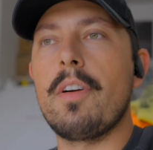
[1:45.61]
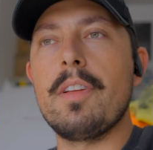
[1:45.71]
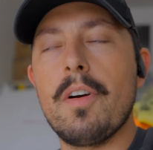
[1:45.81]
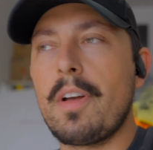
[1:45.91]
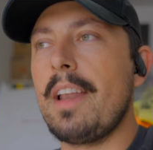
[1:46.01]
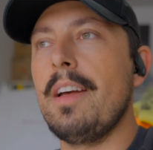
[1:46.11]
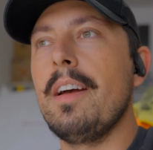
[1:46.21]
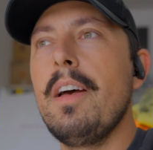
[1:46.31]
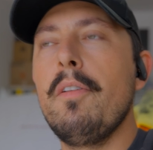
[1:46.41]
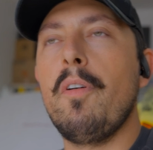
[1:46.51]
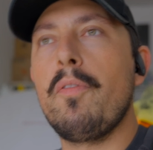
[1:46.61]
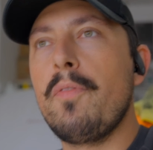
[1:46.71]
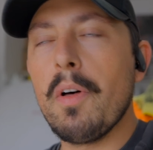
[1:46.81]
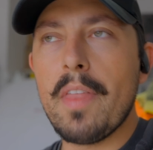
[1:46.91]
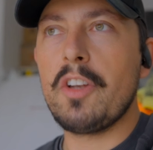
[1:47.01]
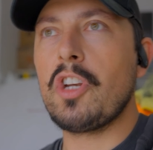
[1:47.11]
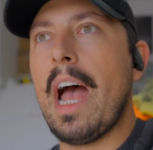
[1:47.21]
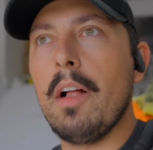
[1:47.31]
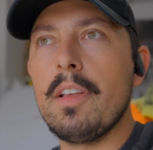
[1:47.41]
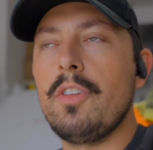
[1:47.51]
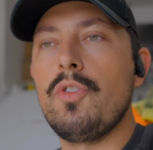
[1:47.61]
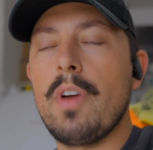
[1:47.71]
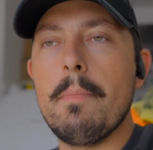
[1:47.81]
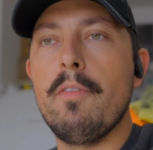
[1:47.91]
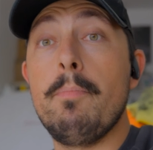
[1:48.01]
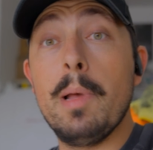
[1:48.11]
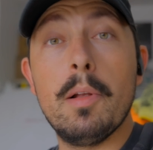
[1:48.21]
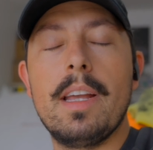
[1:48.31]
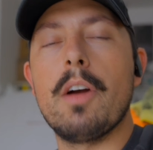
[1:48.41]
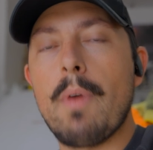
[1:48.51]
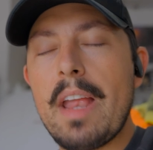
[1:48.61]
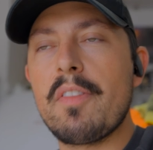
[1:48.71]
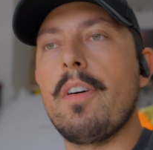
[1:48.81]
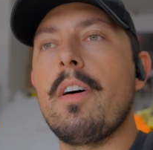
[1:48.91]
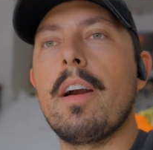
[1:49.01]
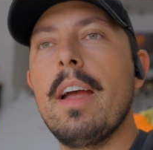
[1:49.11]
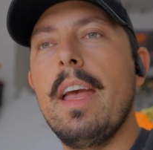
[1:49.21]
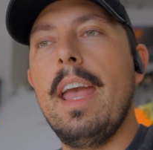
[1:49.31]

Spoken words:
you know, kind of fulfill that childhood dream of building a race car.